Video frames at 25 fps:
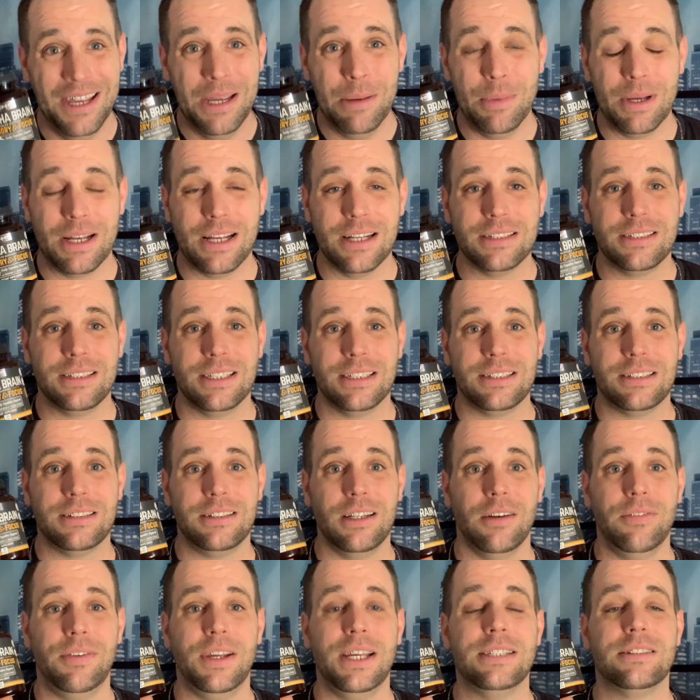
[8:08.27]
Because this
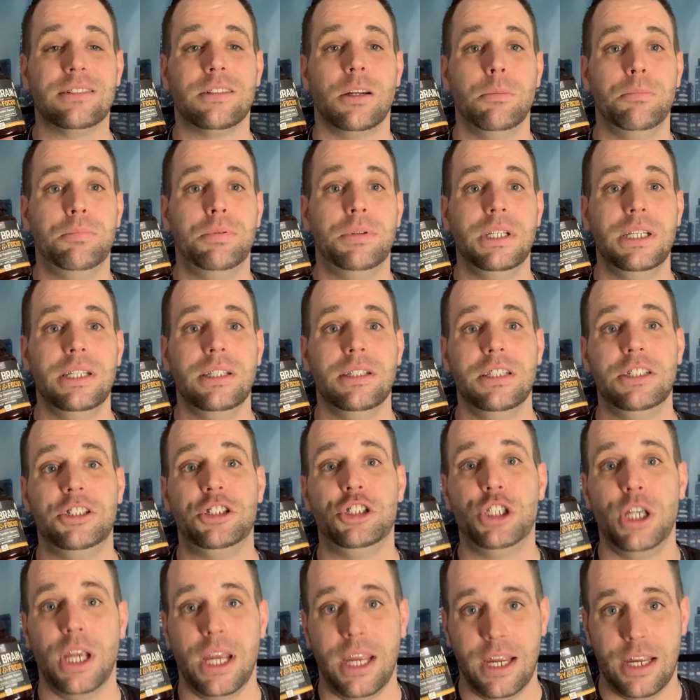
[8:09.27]
stuff has completely
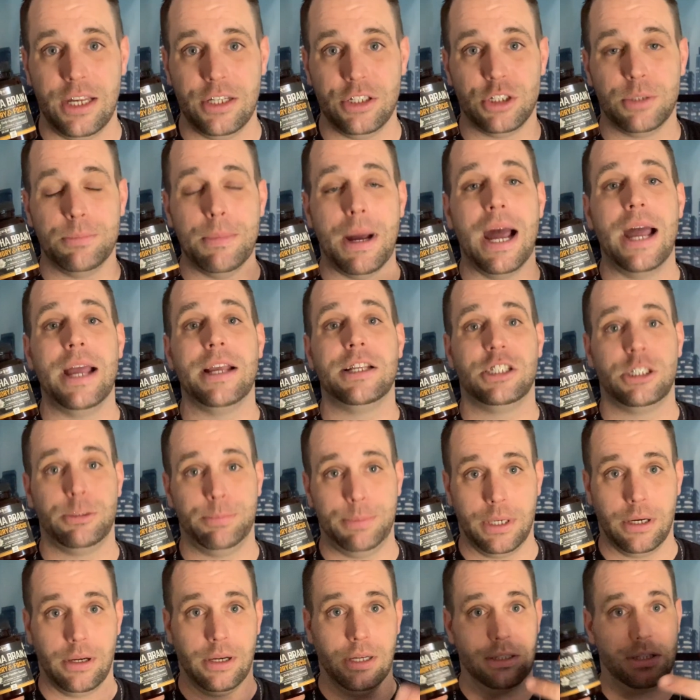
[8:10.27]
changed my
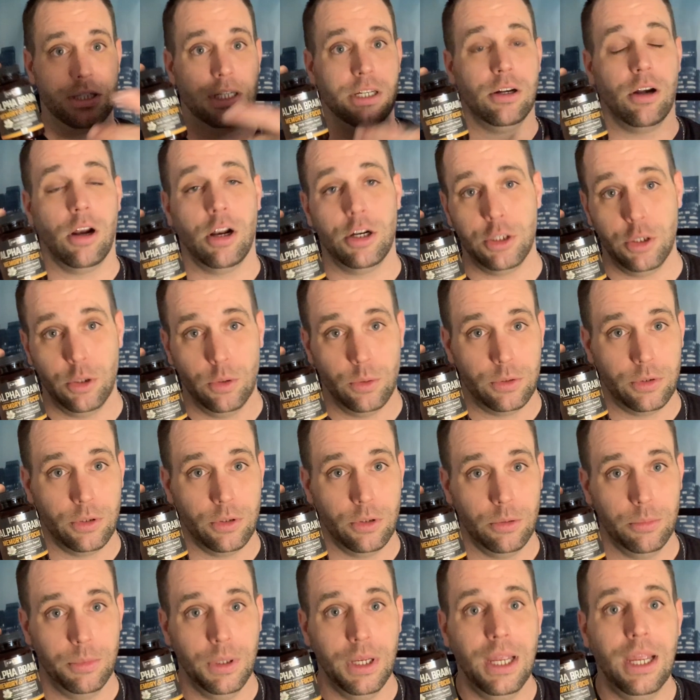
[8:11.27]
experience here on
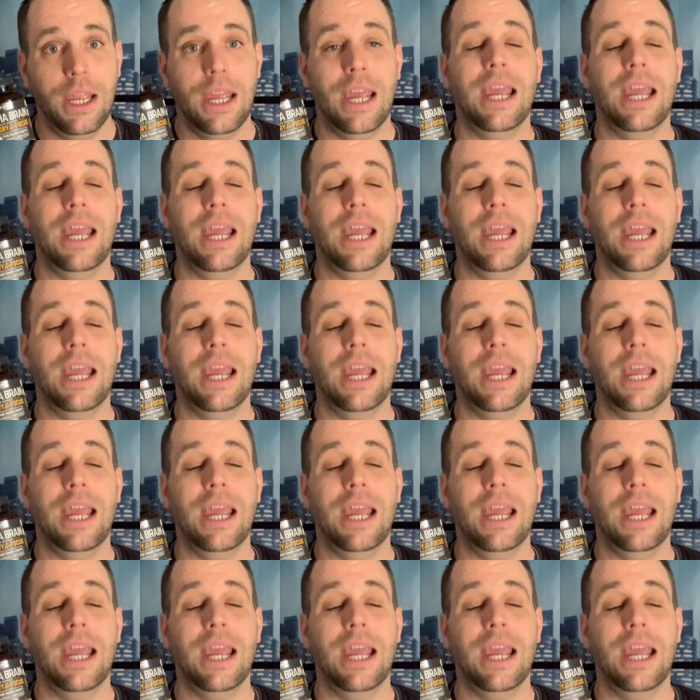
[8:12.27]
YouTube,